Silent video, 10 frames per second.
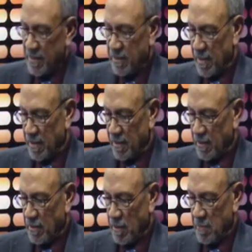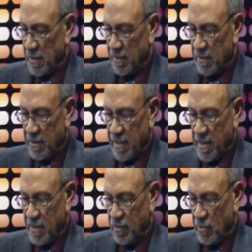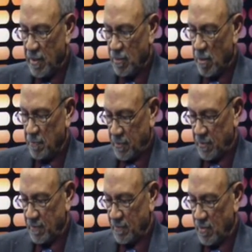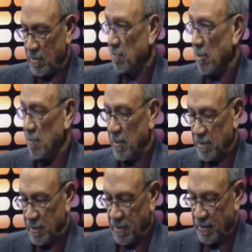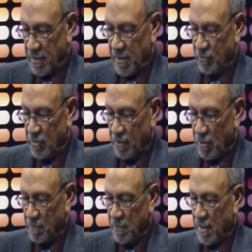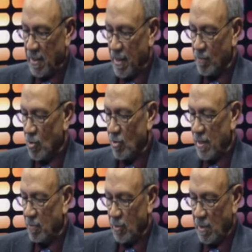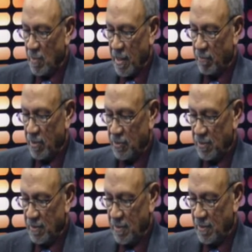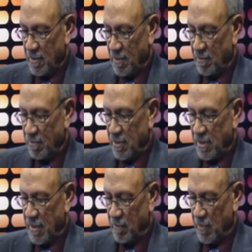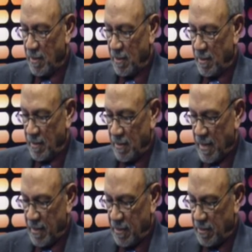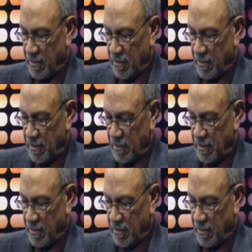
said that the government is keen to adopt the prime minister is keen mm -hmm. to mm-hmm. adopt a more liberal migration regime than his